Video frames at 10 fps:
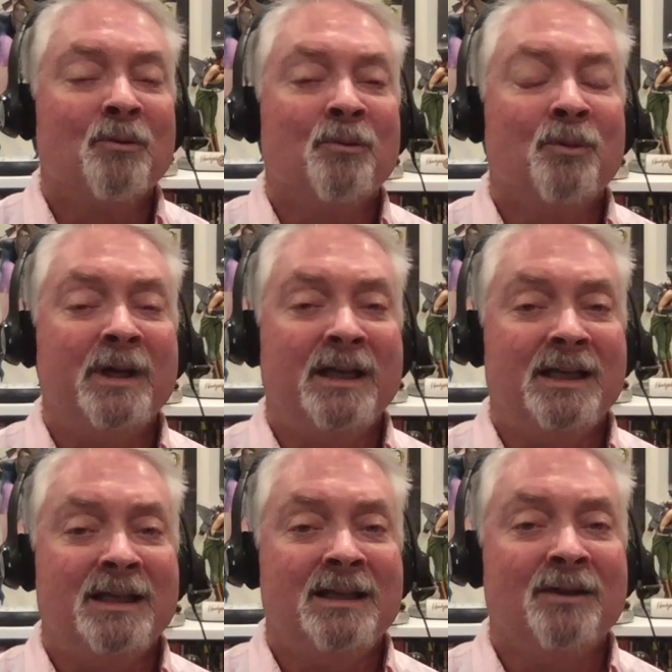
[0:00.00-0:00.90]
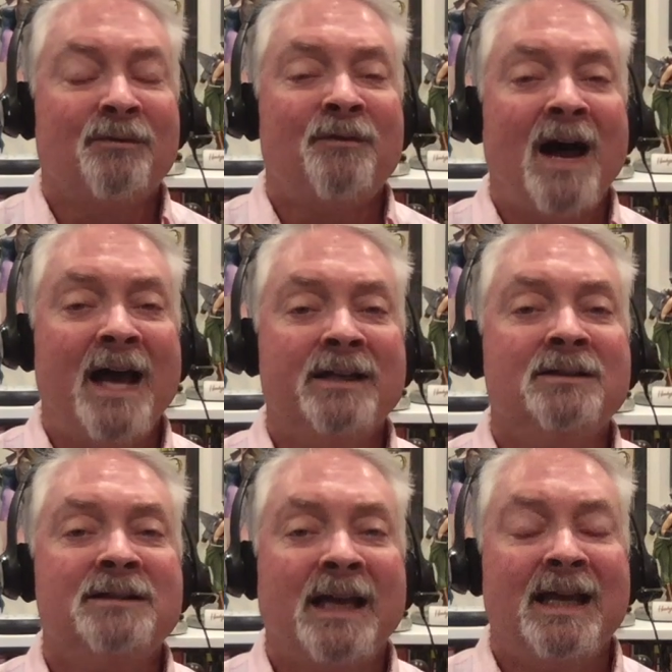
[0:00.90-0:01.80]
read the Final
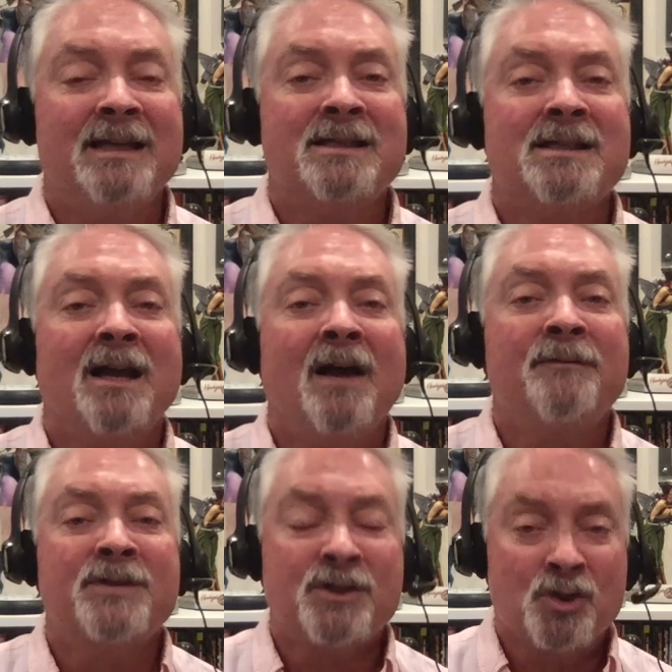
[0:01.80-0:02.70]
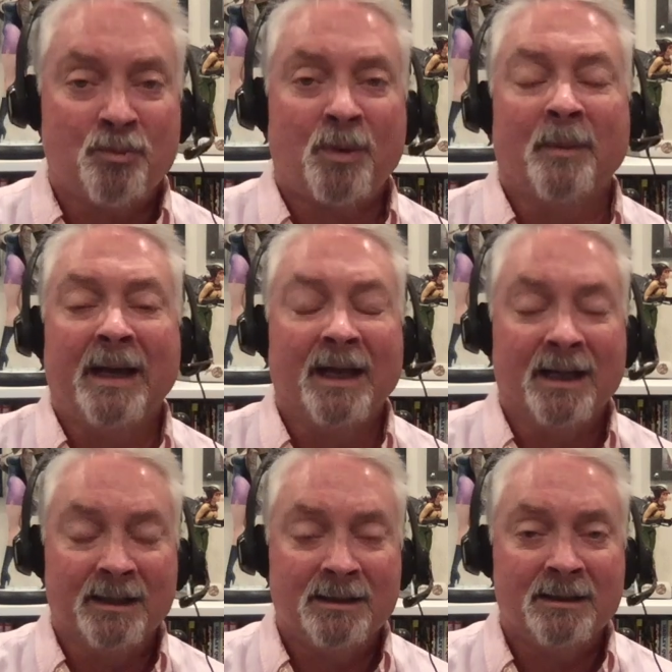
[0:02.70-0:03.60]
Days of
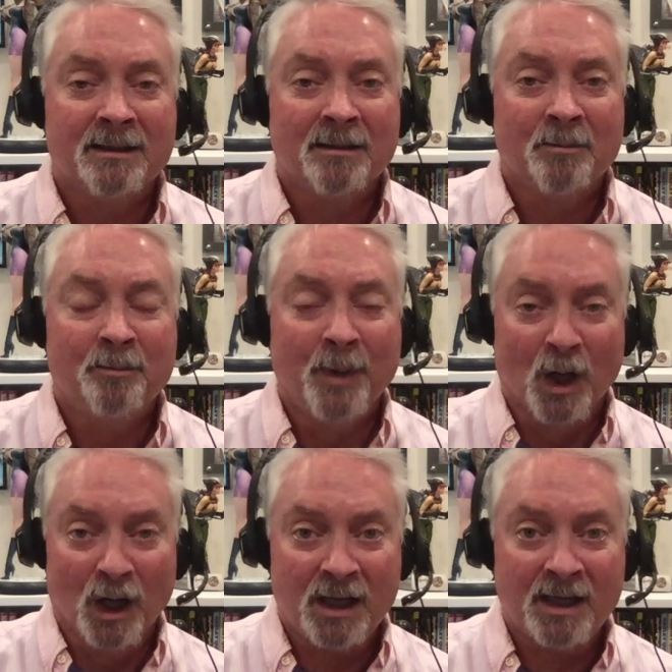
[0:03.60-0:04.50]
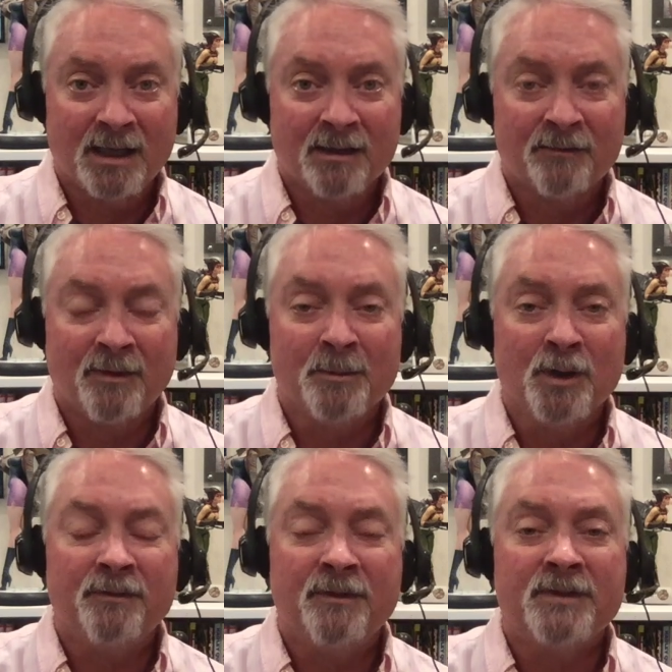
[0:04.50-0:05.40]
Superman book from
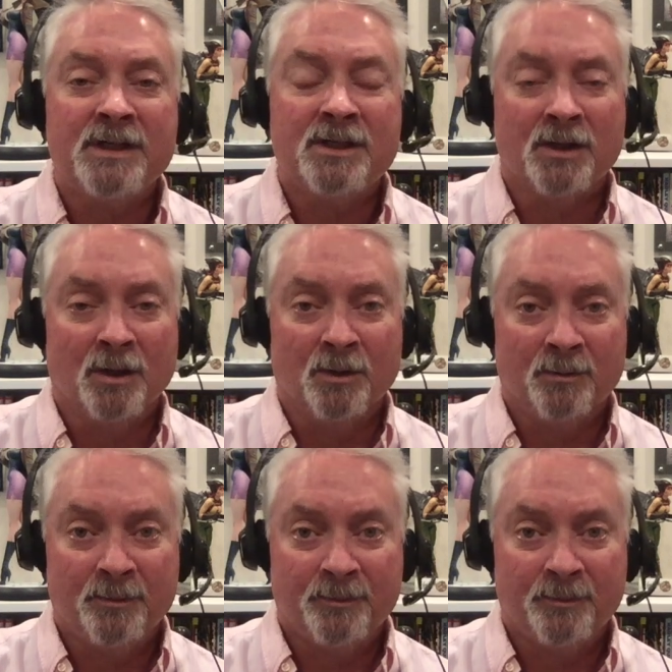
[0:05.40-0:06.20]
New fifty-two.